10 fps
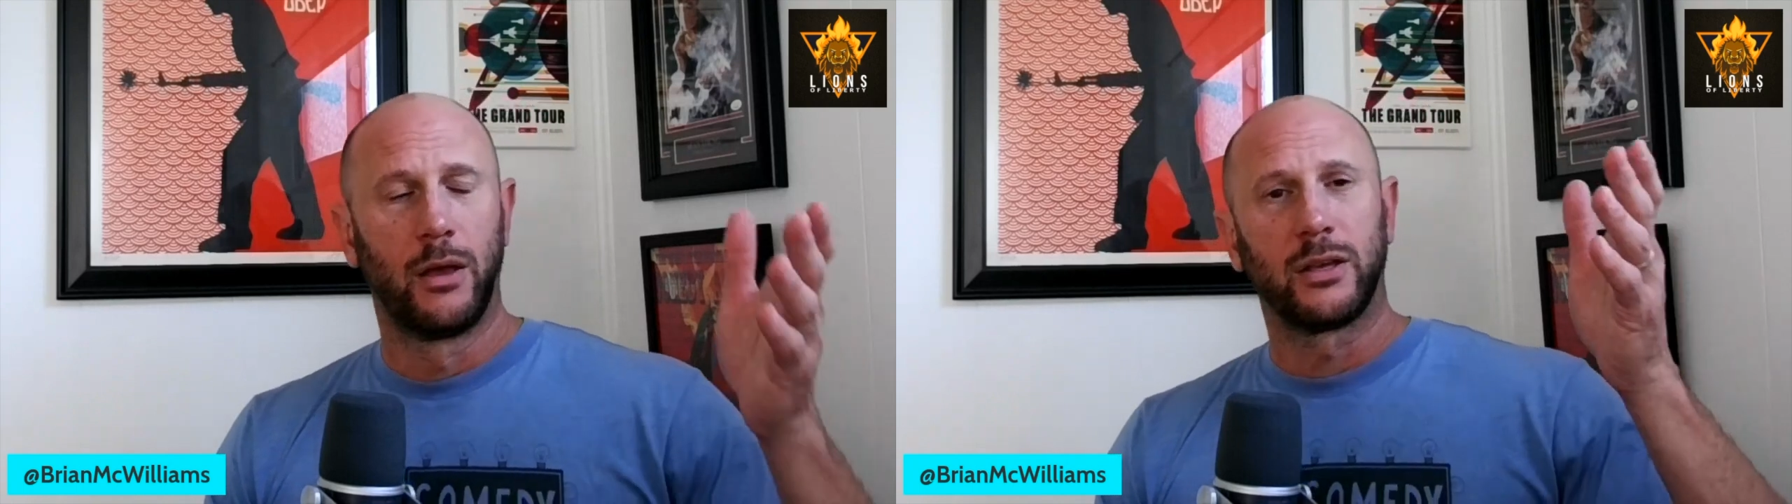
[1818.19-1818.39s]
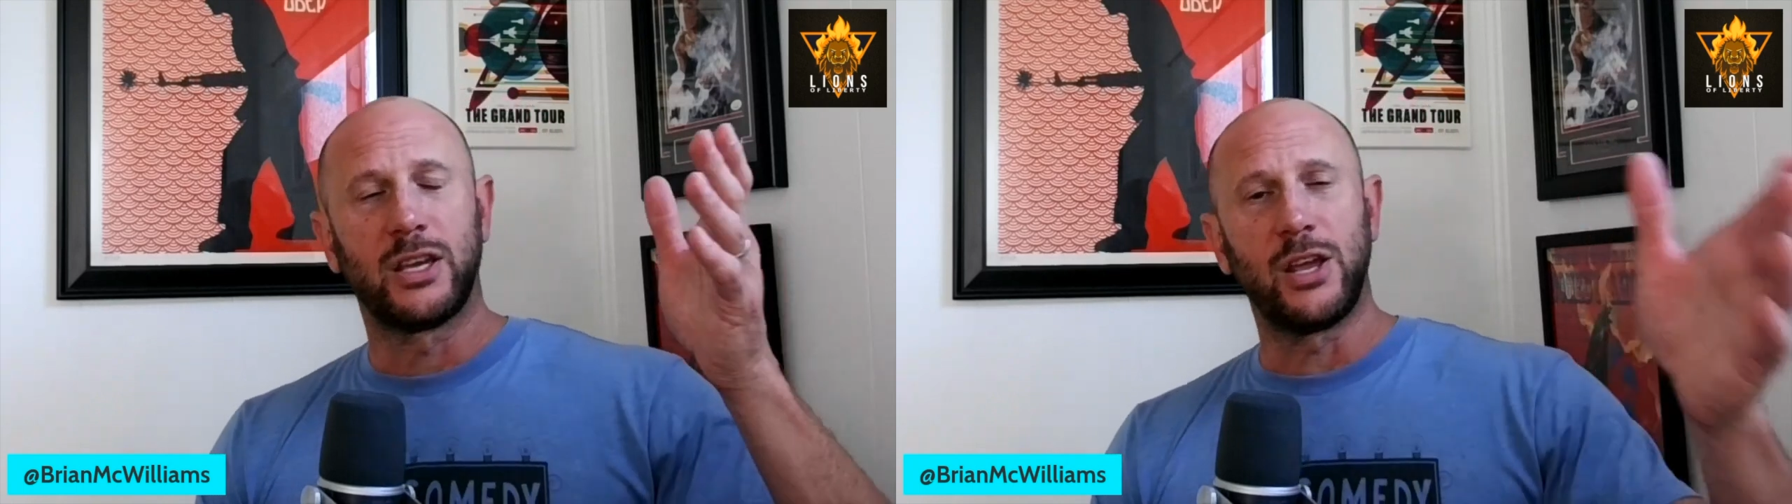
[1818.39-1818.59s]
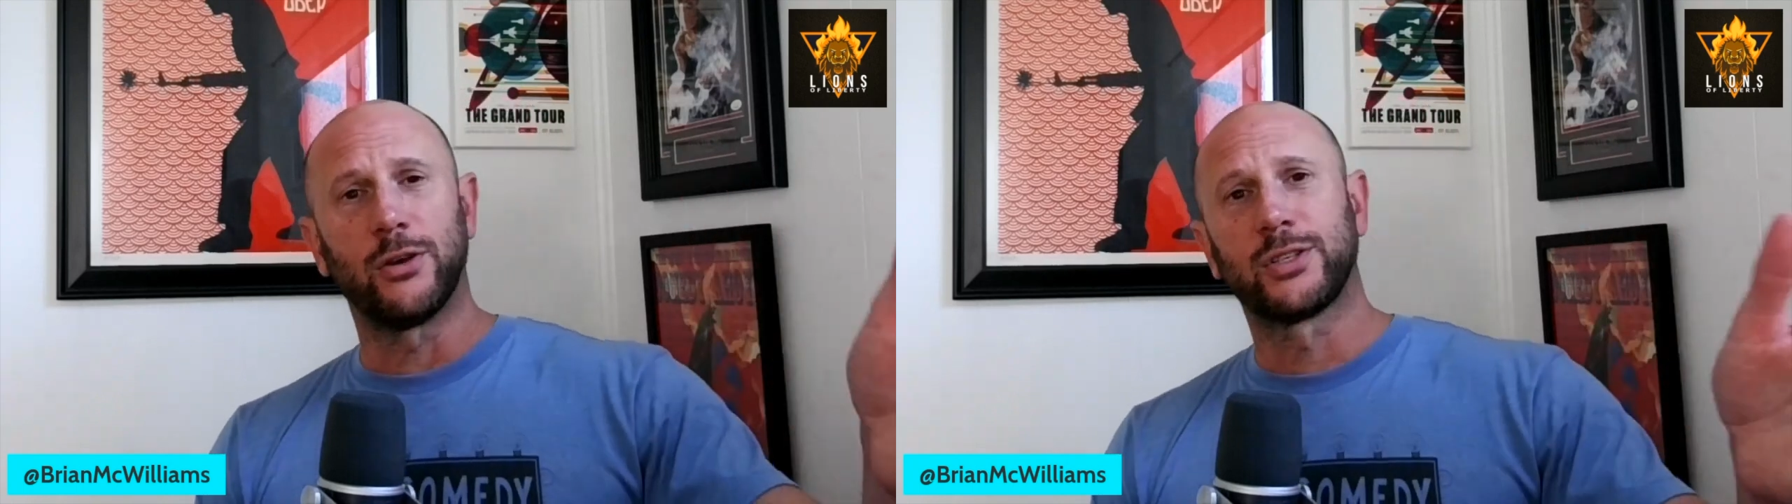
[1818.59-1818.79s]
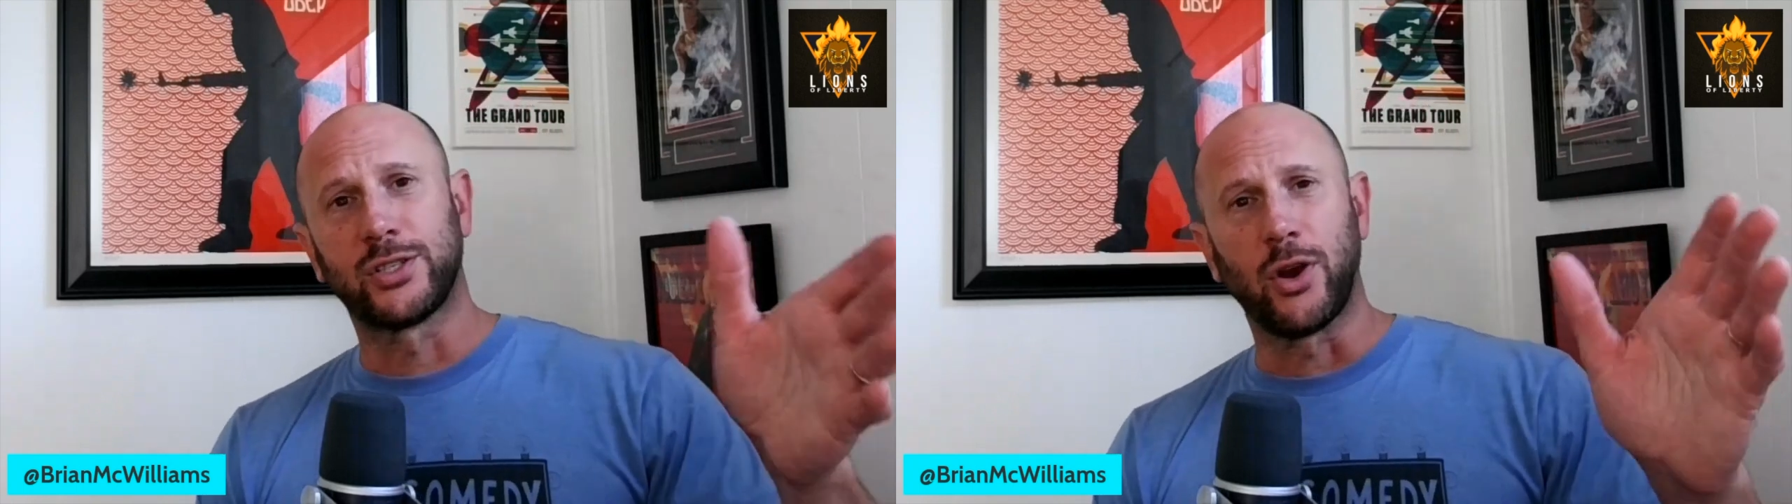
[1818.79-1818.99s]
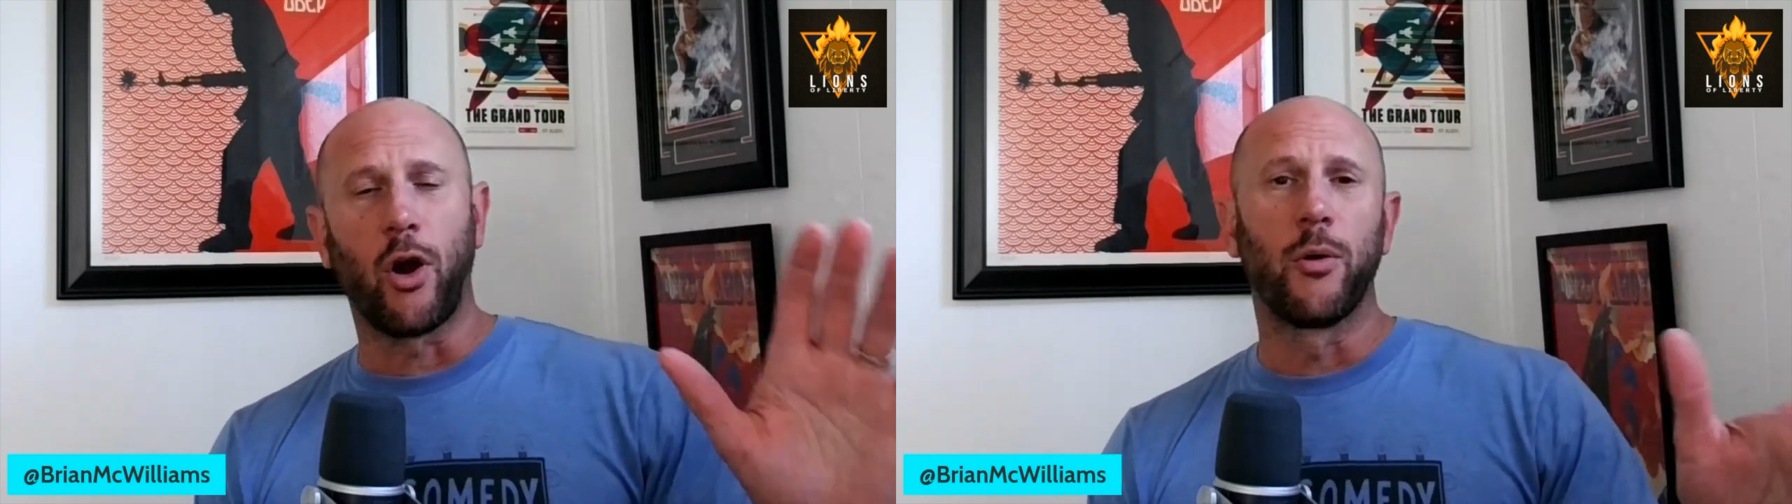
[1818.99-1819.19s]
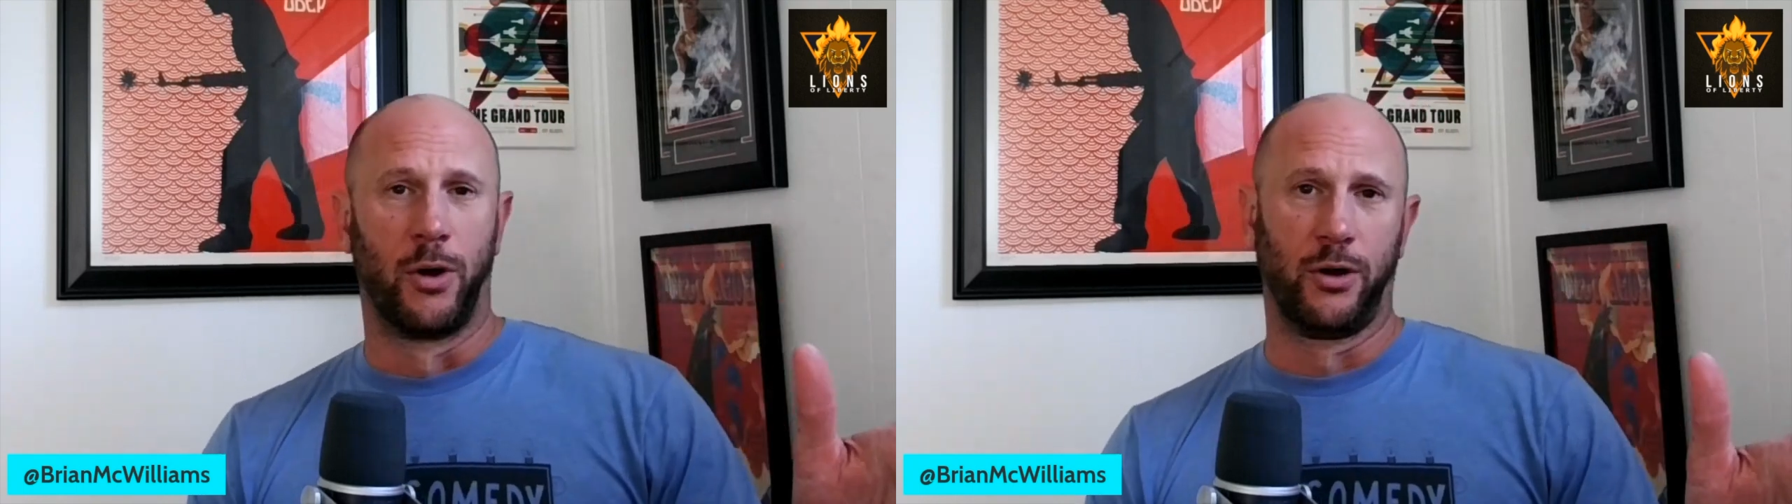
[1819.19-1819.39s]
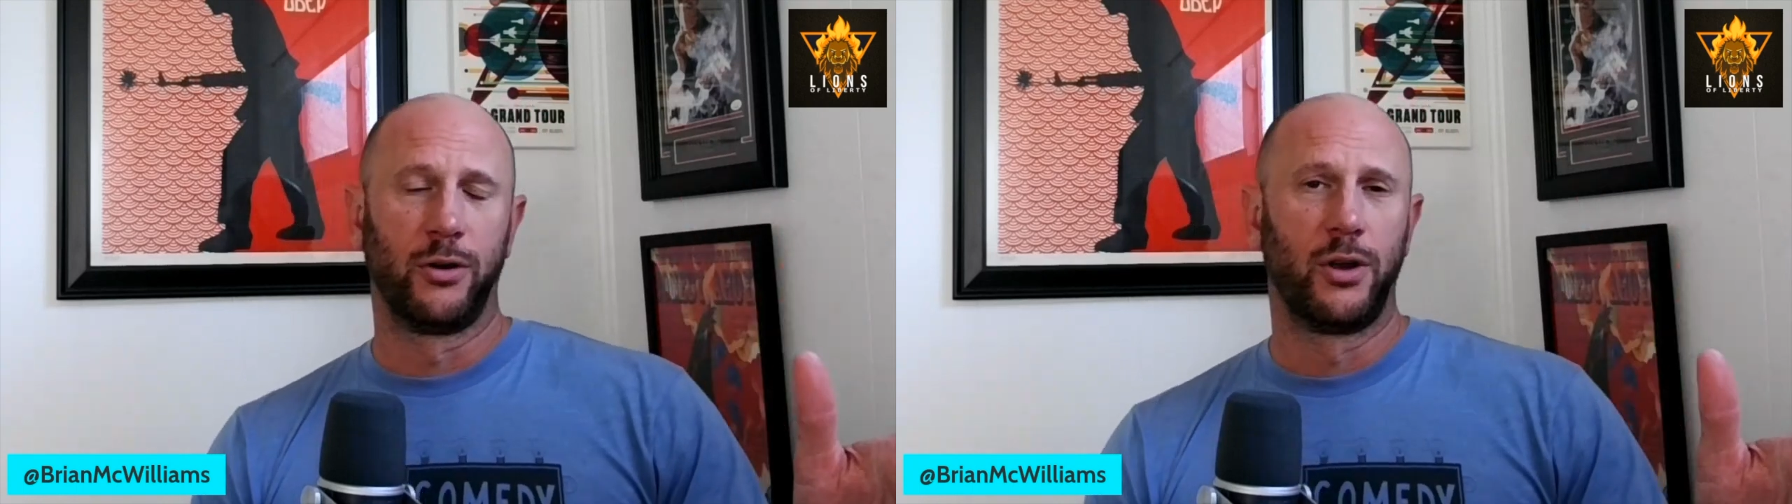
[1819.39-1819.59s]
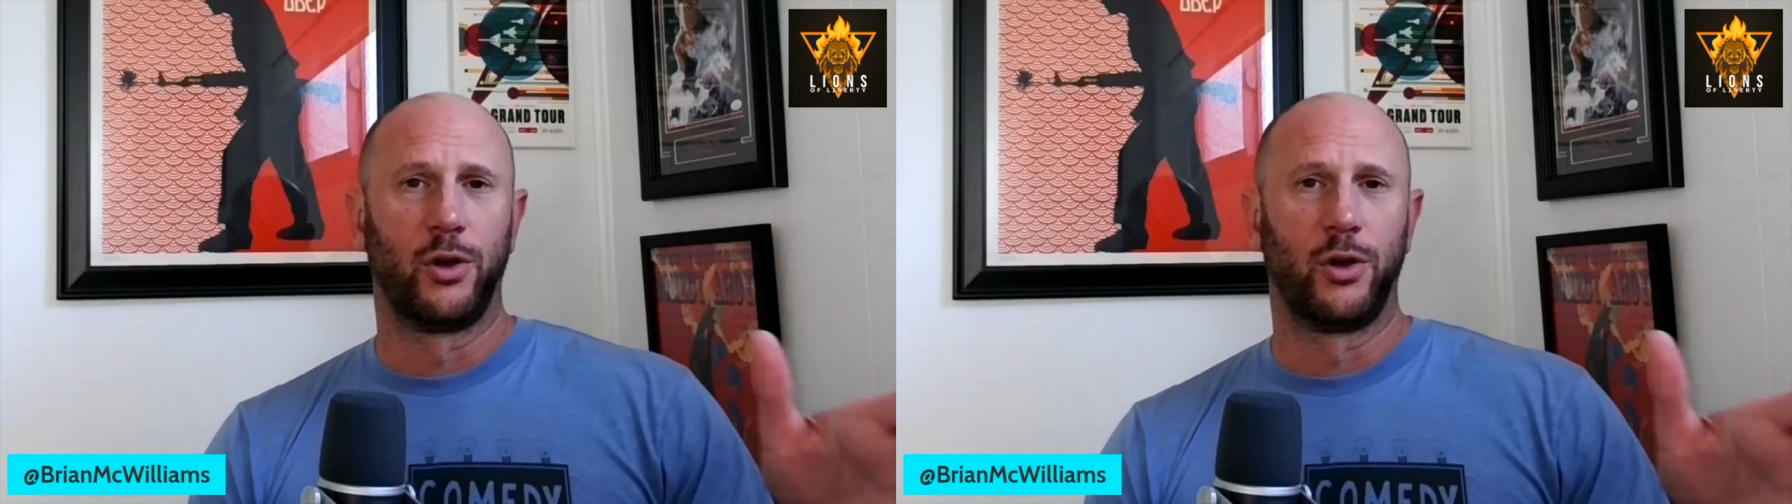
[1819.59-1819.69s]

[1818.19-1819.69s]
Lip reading: Keir Starmer,